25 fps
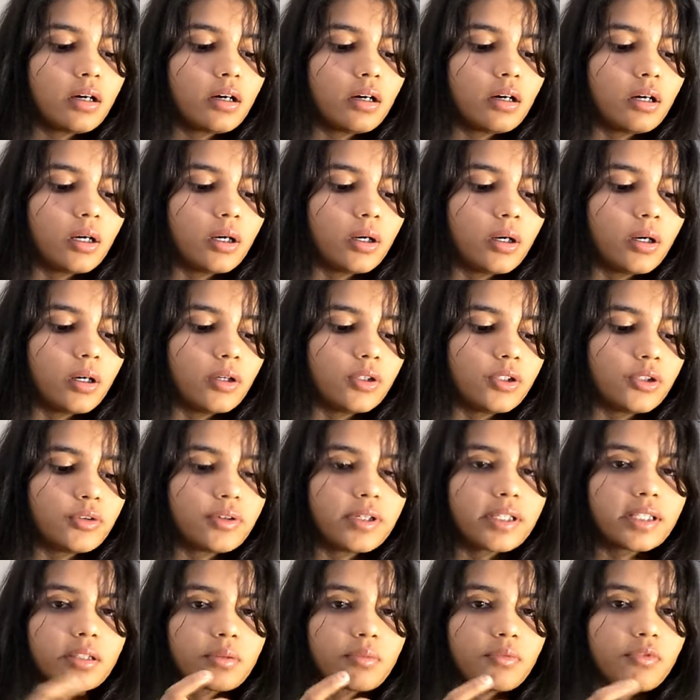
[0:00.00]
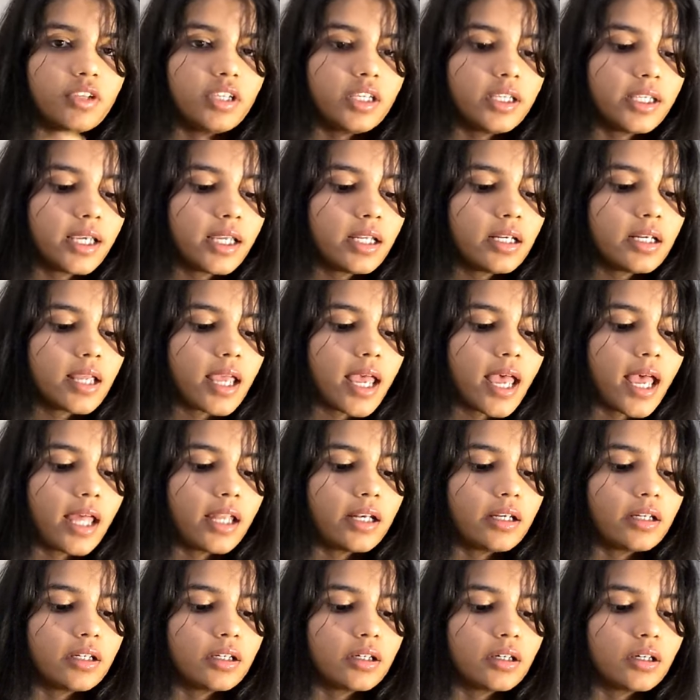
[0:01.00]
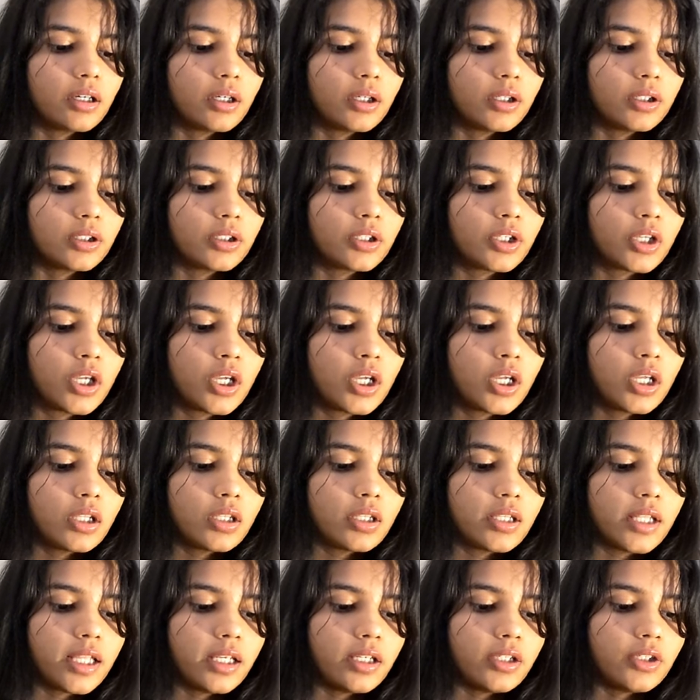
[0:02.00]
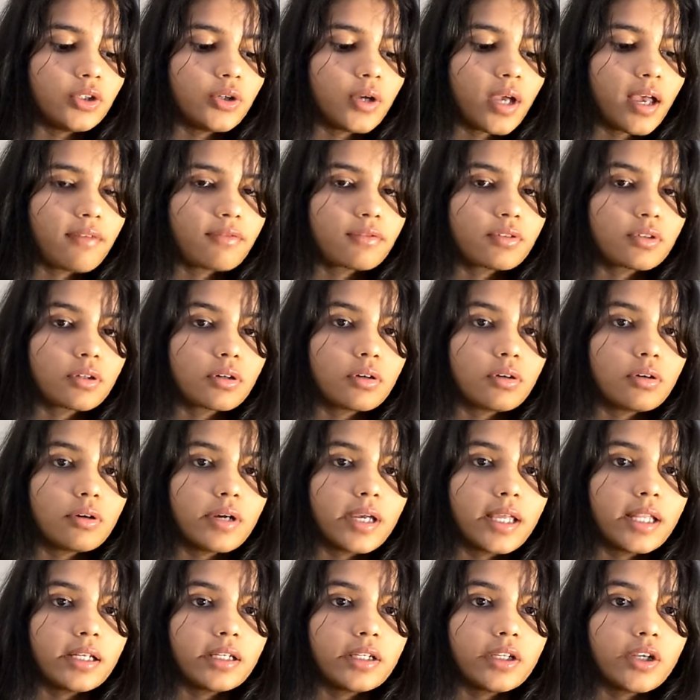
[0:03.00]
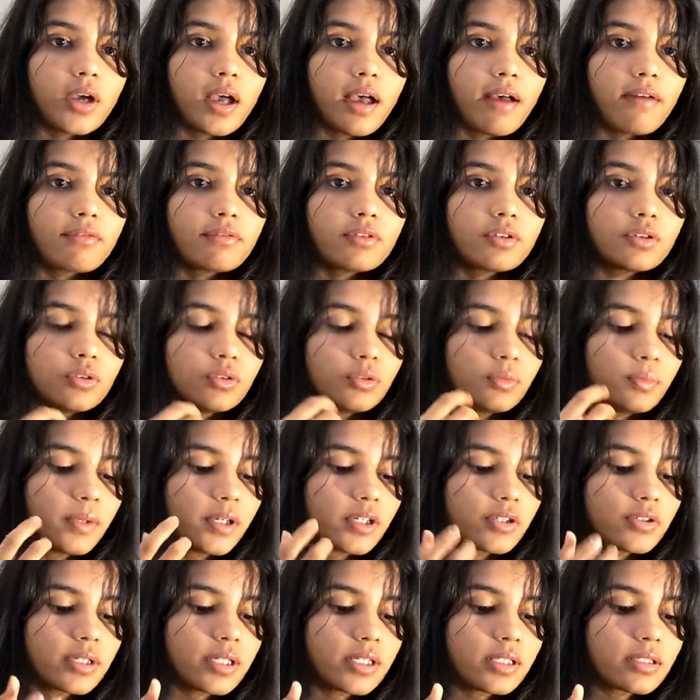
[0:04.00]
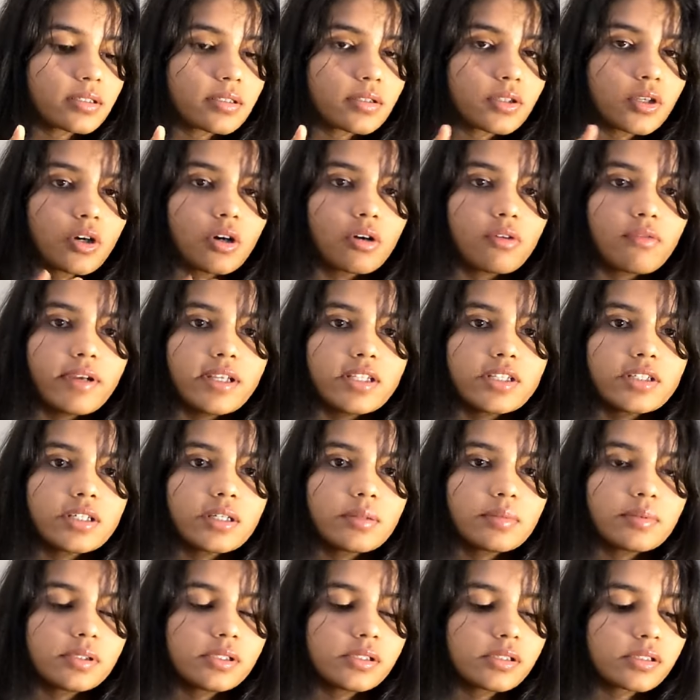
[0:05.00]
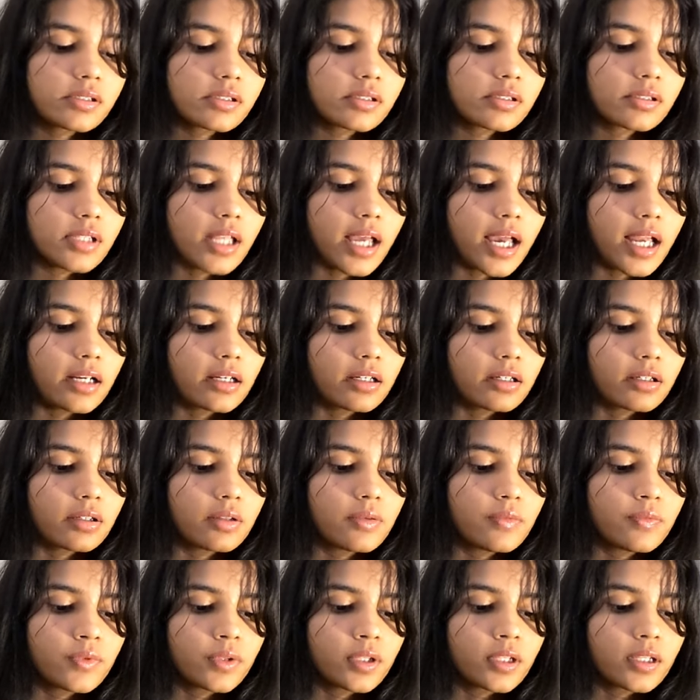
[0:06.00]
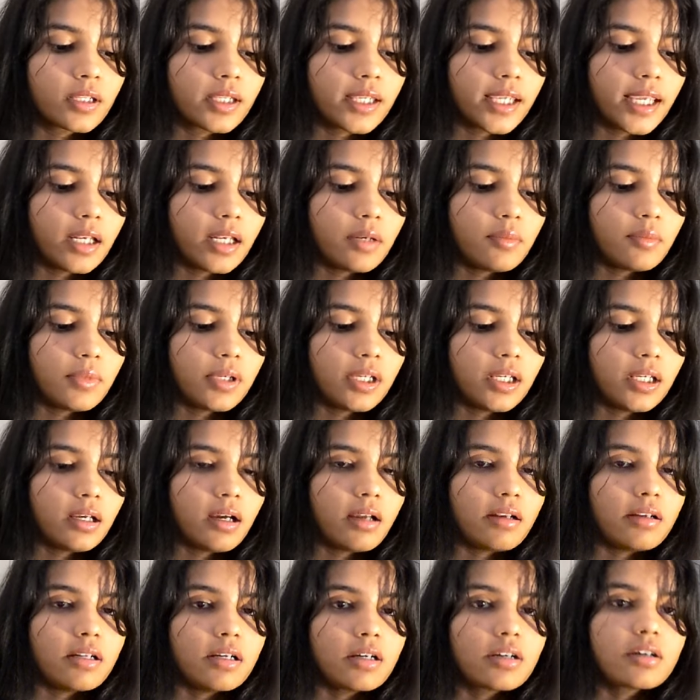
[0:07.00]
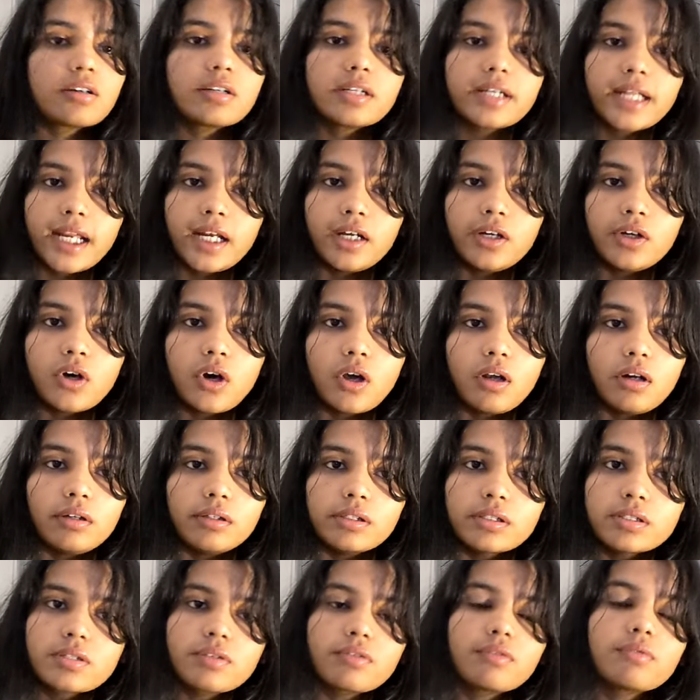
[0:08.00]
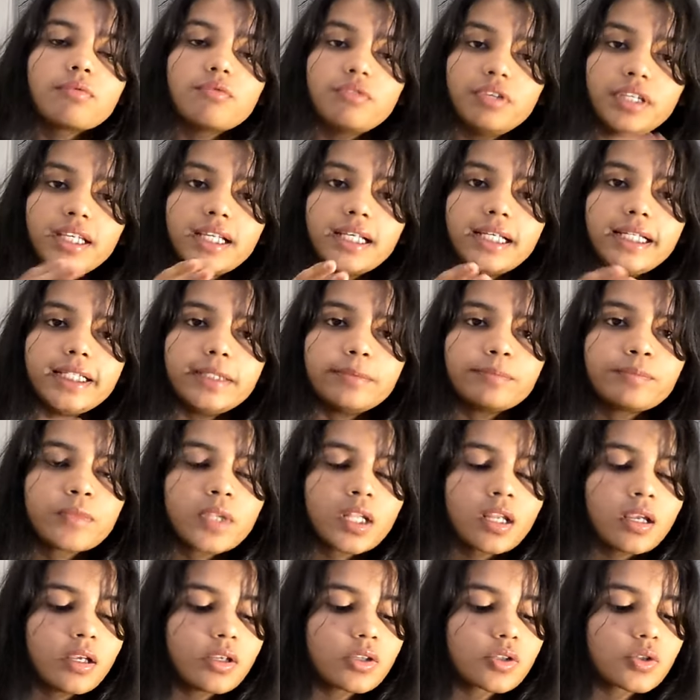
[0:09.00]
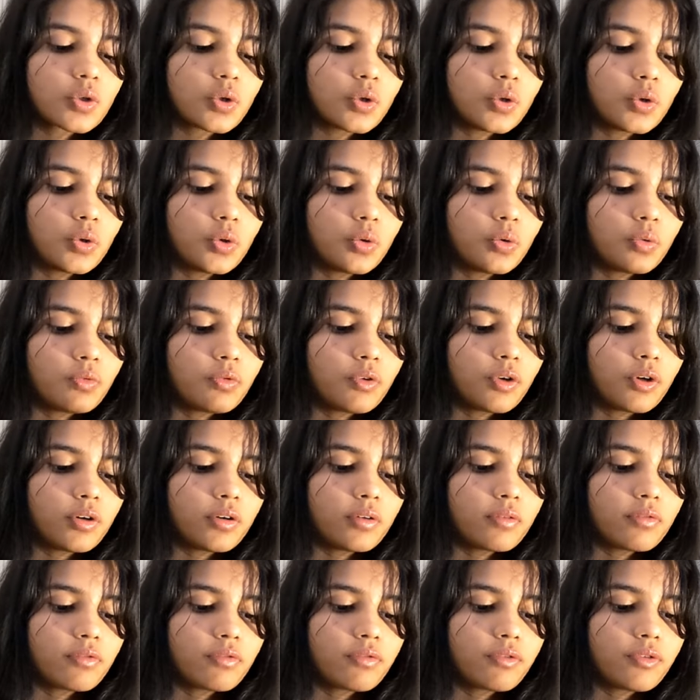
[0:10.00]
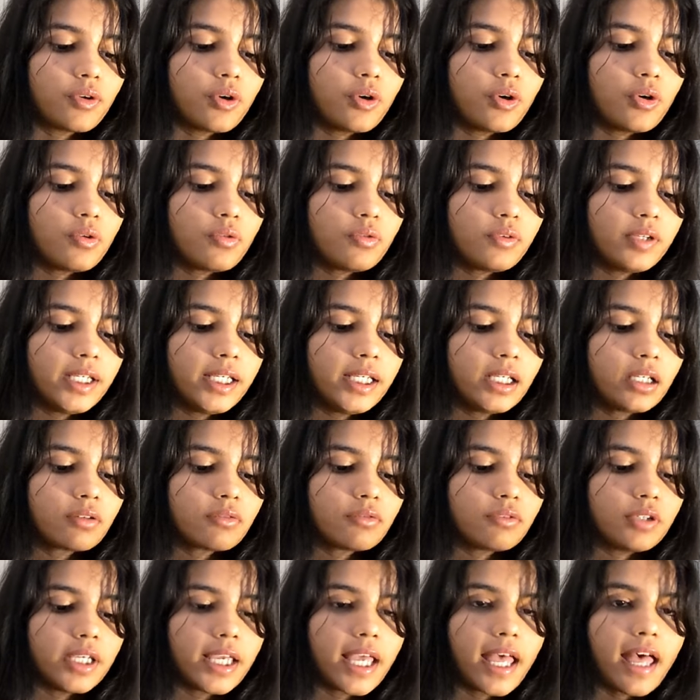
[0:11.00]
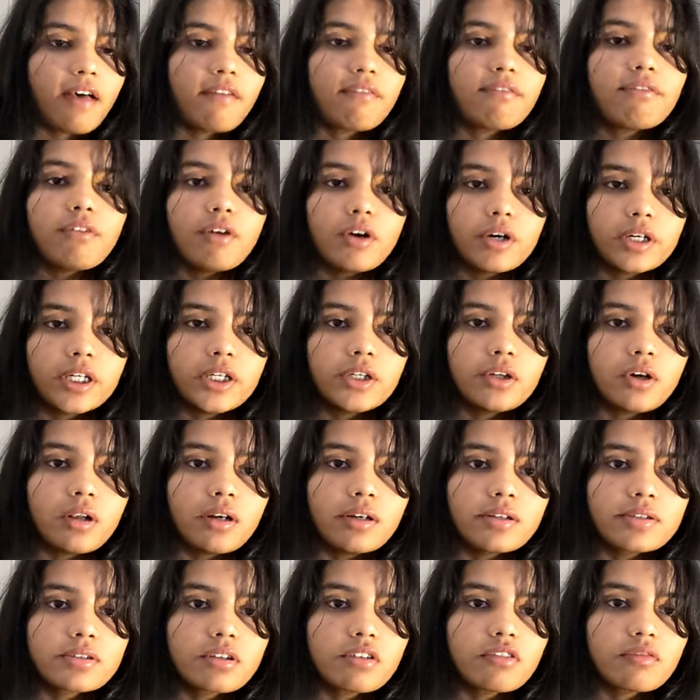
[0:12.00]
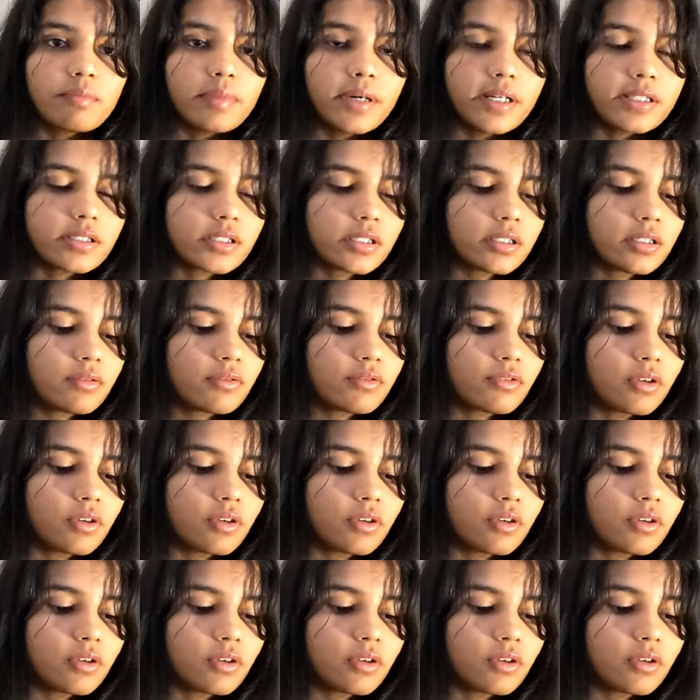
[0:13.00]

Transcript: uh, during the weekend and uh, then you have to go and you have to purchase your vegetables that can be under $10 weekly so for four week we have $40 of budget